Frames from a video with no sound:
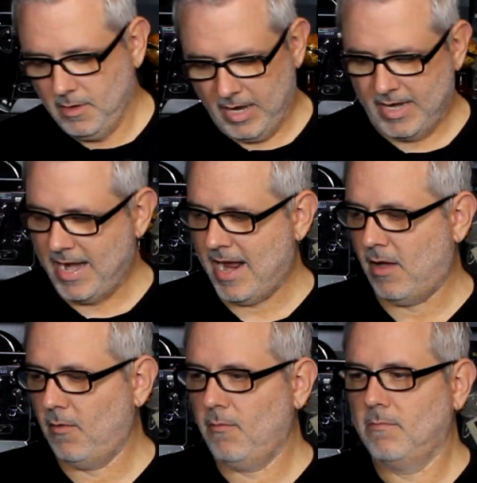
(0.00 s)
And
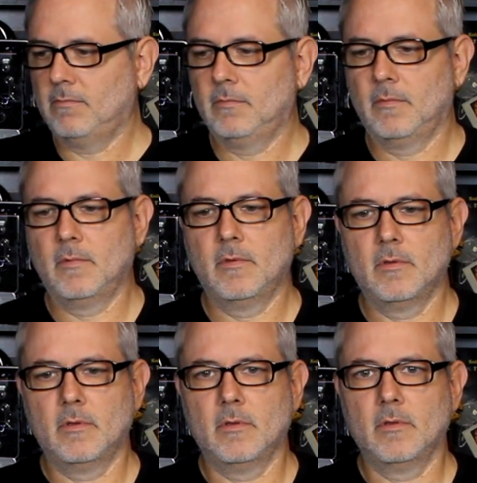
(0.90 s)
now
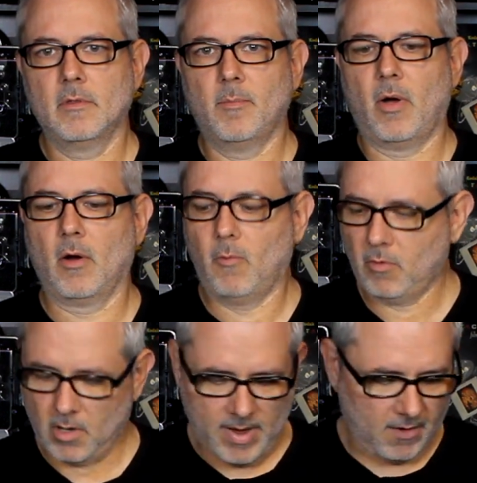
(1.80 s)
the bar
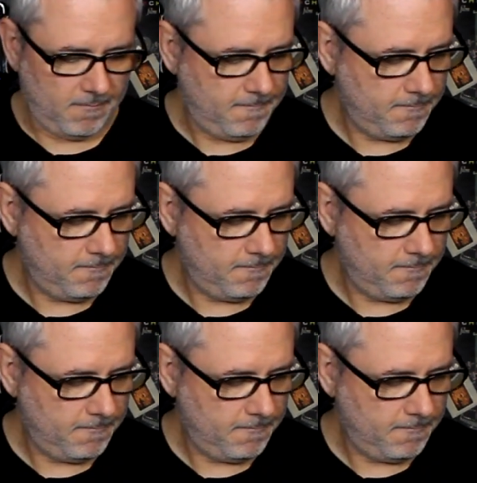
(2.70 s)
won't come out.